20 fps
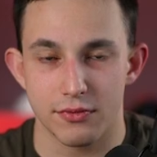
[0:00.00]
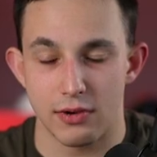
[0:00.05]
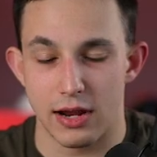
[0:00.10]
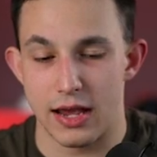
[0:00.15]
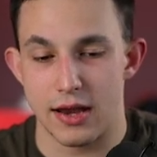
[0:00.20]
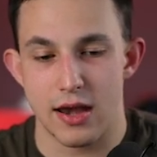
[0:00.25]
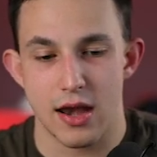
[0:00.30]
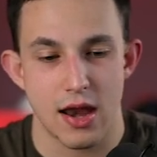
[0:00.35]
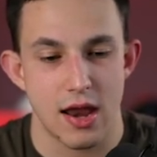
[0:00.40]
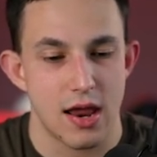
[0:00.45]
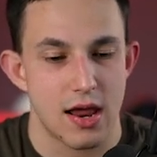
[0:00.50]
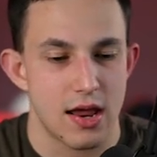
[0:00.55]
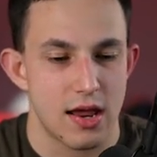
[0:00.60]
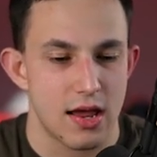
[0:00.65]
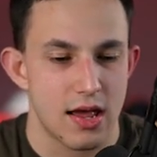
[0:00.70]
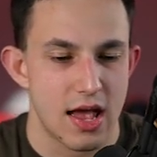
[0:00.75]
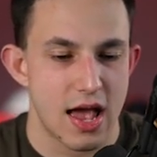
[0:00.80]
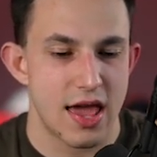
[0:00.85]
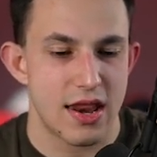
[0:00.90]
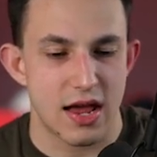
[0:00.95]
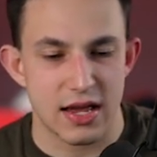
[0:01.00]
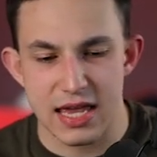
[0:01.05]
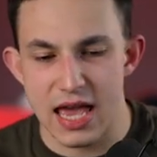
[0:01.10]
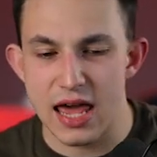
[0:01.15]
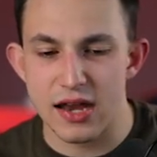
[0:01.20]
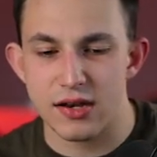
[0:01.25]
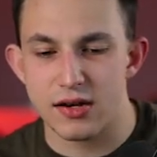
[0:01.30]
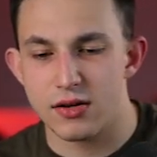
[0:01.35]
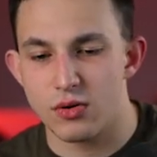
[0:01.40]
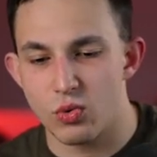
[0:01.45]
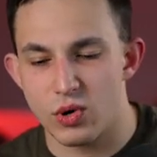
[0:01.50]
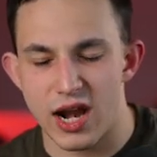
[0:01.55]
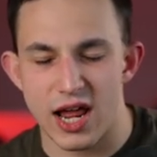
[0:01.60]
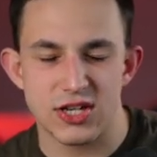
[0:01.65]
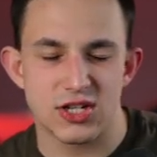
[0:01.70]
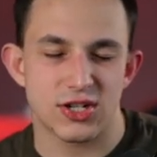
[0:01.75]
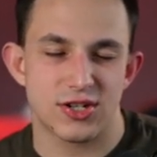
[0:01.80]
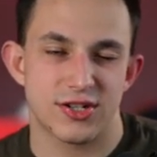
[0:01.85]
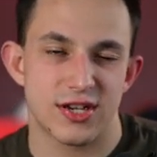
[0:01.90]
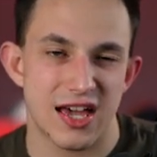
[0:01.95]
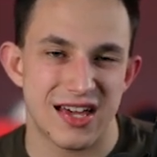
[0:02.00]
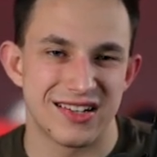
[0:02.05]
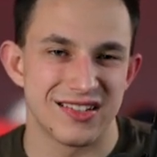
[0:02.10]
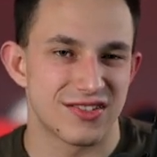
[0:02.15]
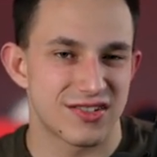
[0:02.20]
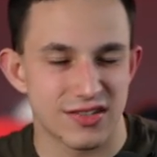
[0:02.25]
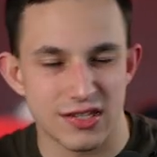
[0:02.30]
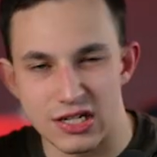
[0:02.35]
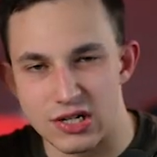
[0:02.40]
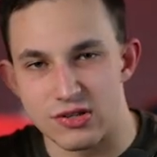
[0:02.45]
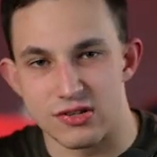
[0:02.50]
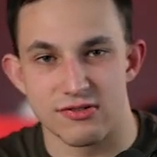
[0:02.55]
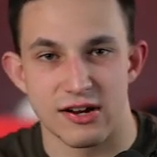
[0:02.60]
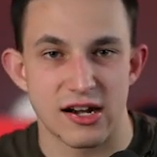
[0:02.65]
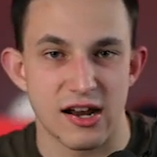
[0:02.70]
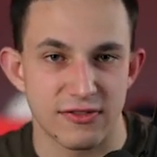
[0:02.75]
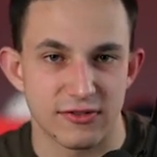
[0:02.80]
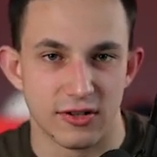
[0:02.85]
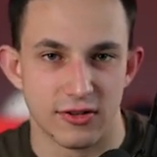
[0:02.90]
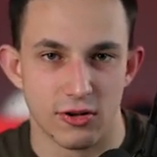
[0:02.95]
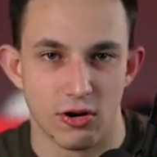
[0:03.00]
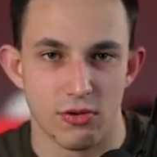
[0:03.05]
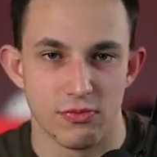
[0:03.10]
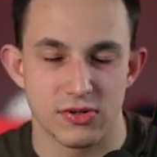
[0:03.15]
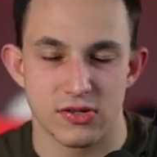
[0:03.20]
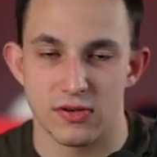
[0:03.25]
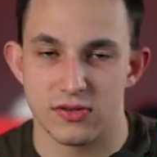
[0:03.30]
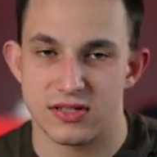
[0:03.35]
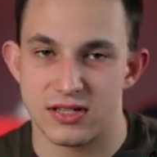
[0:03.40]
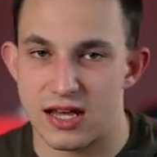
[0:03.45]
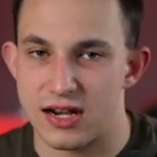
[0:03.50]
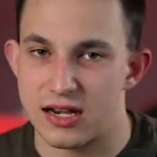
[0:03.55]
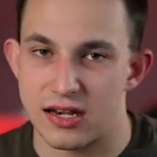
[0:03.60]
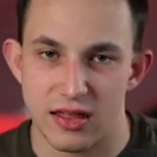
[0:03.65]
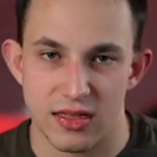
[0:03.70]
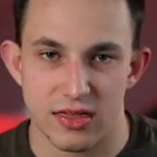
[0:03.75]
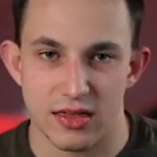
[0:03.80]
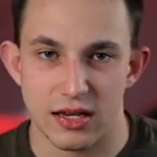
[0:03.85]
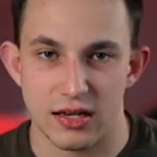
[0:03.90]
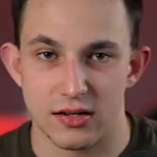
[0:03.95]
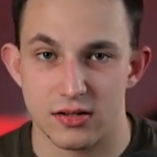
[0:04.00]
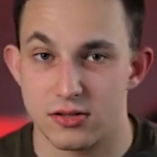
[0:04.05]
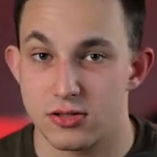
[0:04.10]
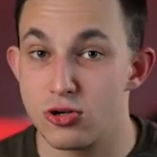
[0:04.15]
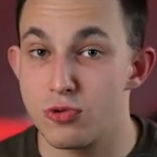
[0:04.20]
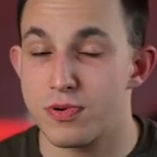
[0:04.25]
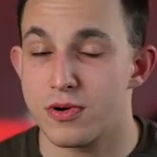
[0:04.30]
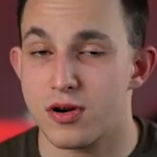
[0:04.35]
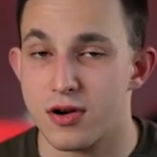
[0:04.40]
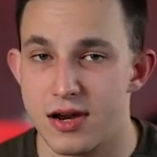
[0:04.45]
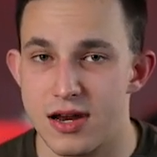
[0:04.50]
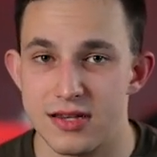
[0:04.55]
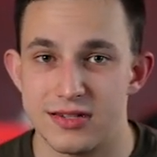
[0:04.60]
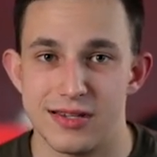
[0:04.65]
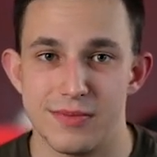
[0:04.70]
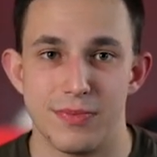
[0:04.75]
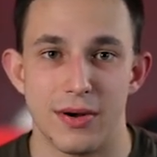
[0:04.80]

right? And again, what I just said, it's right off the dome, so it's not anything super crazy.